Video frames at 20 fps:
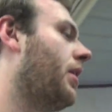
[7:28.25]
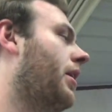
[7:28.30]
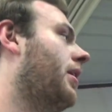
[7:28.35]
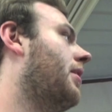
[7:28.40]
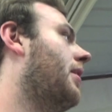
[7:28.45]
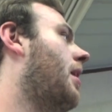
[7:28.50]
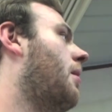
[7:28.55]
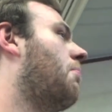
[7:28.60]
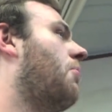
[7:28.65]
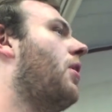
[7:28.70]

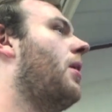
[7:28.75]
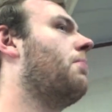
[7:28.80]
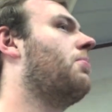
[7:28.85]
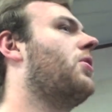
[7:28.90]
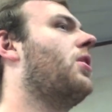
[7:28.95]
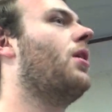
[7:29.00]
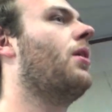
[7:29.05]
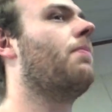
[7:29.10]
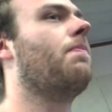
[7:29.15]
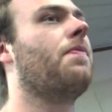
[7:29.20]
getting that
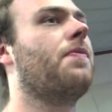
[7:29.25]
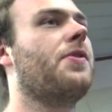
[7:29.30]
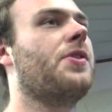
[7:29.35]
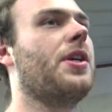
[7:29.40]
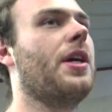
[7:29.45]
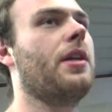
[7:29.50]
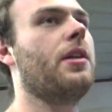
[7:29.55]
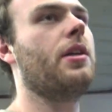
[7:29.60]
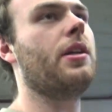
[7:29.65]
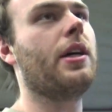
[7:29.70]
prepped up,
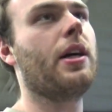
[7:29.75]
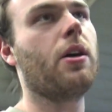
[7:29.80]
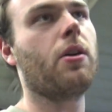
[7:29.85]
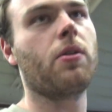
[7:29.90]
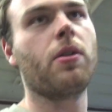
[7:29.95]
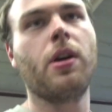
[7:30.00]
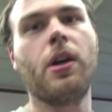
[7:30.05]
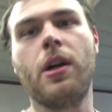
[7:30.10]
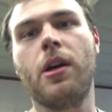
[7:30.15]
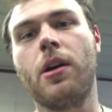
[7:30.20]
sanded
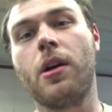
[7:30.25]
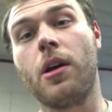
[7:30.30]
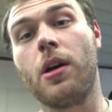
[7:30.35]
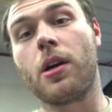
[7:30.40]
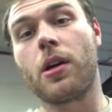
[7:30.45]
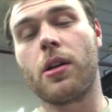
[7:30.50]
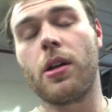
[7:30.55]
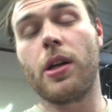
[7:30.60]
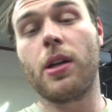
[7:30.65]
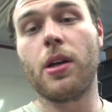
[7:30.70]
down,
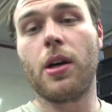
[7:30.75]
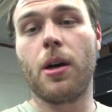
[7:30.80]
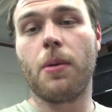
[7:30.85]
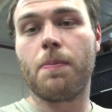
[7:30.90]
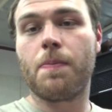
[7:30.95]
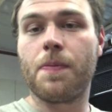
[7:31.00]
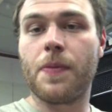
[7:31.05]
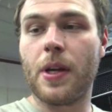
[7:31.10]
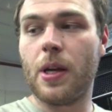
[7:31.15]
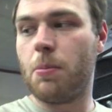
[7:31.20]
cleaned
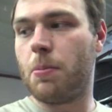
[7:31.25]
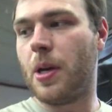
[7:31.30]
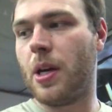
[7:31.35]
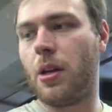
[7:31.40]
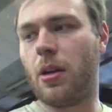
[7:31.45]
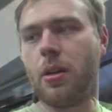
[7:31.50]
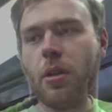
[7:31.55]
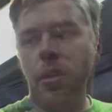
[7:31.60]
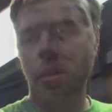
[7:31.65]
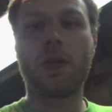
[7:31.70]
up, and
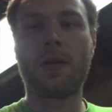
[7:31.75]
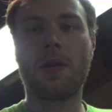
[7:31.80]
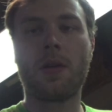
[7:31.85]
painted.